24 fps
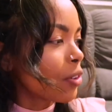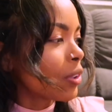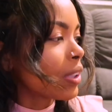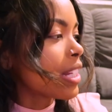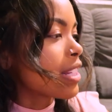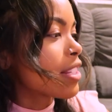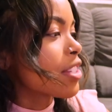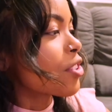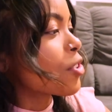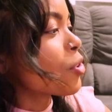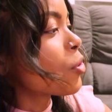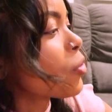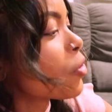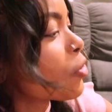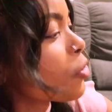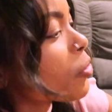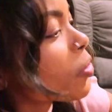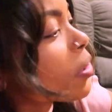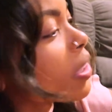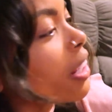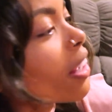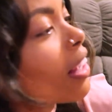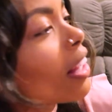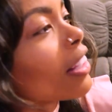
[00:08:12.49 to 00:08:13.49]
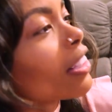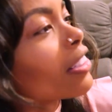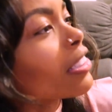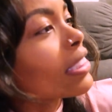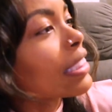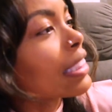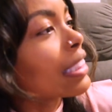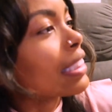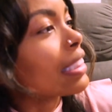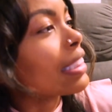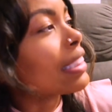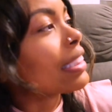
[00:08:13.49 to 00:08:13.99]
So let's go through the
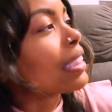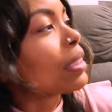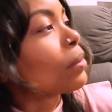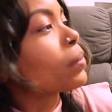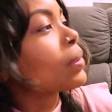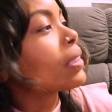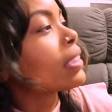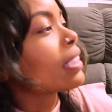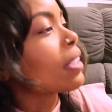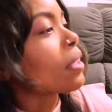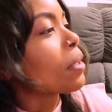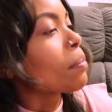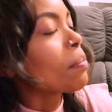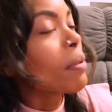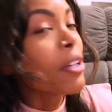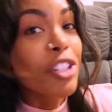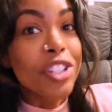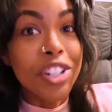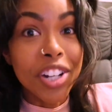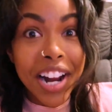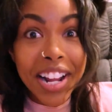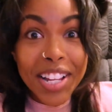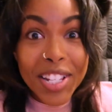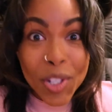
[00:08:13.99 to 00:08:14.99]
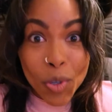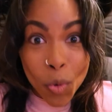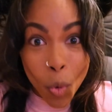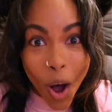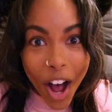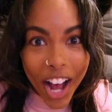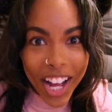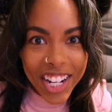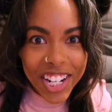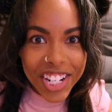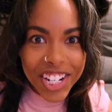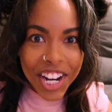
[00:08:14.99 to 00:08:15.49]
colors and see what's up. Should I
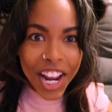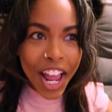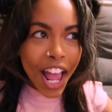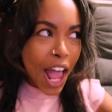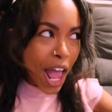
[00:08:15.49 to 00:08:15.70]
swatch?